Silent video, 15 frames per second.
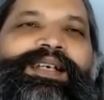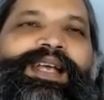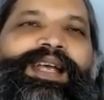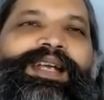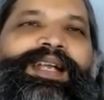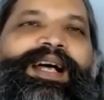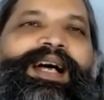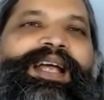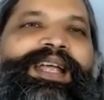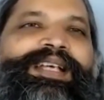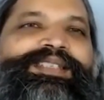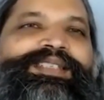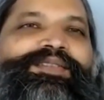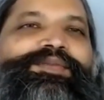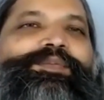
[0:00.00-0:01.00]
And I
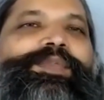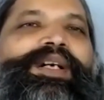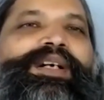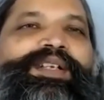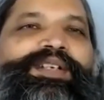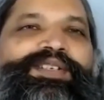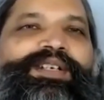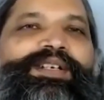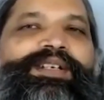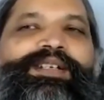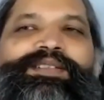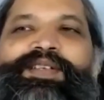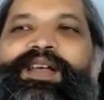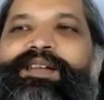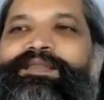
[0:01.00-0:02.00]
as if merge,
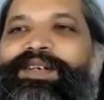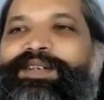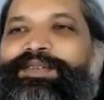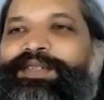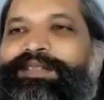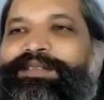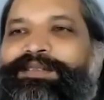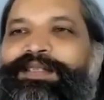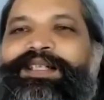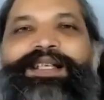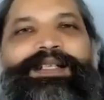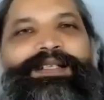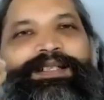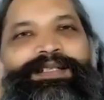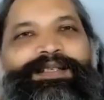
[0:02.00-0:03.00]
dissolve into this.
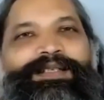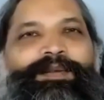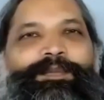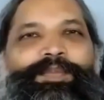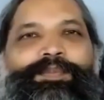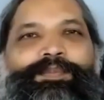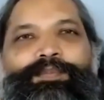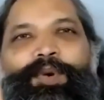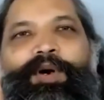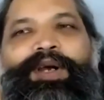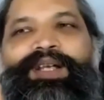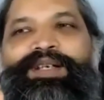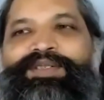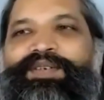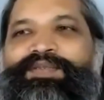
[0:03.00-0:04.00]
This is the
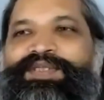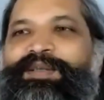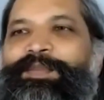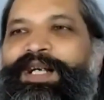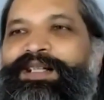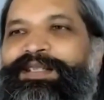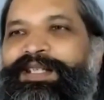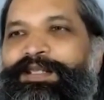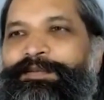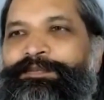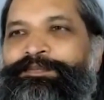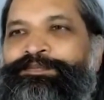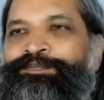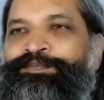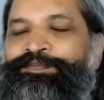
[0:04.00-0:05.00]
poise of Samadhi.
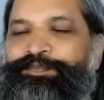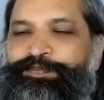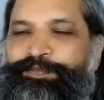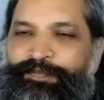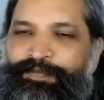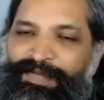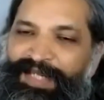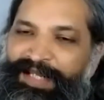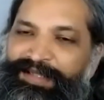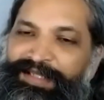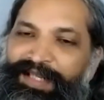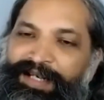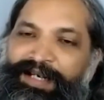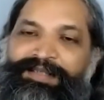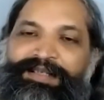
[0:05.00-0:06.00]

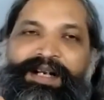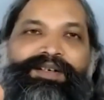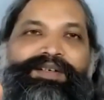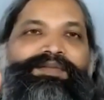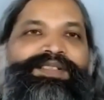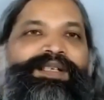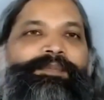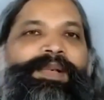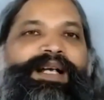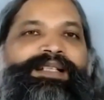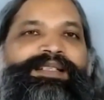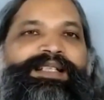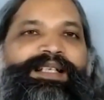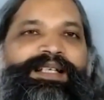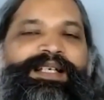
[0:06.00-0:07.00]
The result of
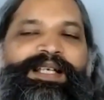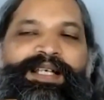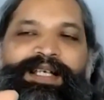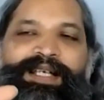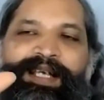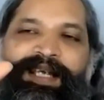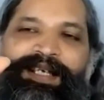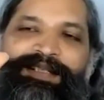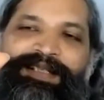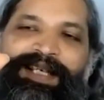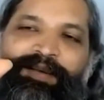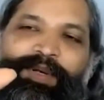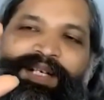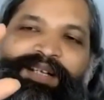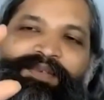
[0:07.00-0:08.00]
Samadhi is
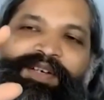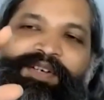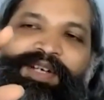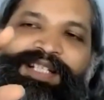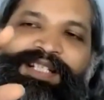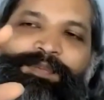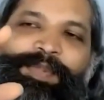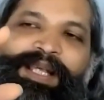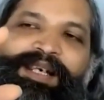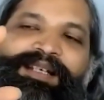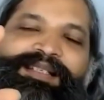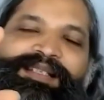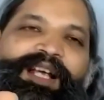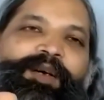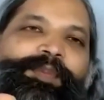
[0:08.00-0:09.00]
that whatever you
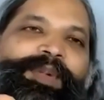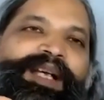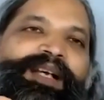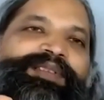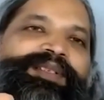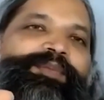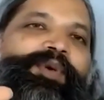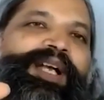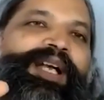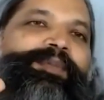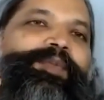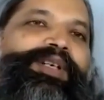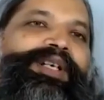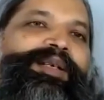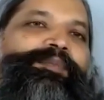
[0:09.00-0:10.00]
experience now becomes more and
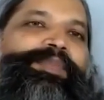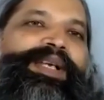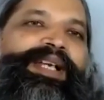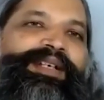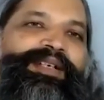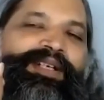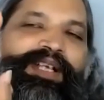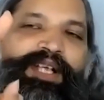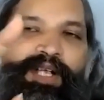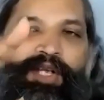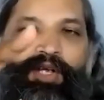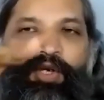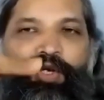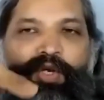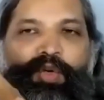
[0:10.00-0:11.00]
more complete.
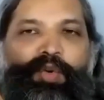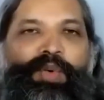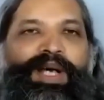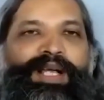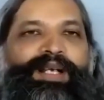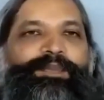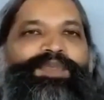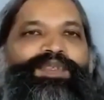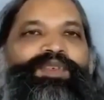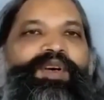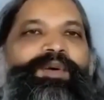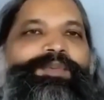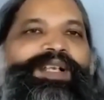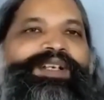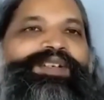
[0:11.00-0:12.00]
You are
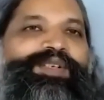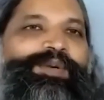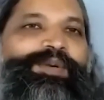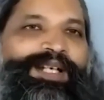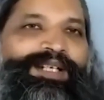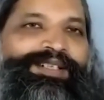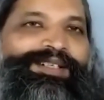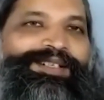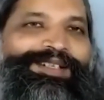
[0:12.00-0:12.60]
absorbed into it,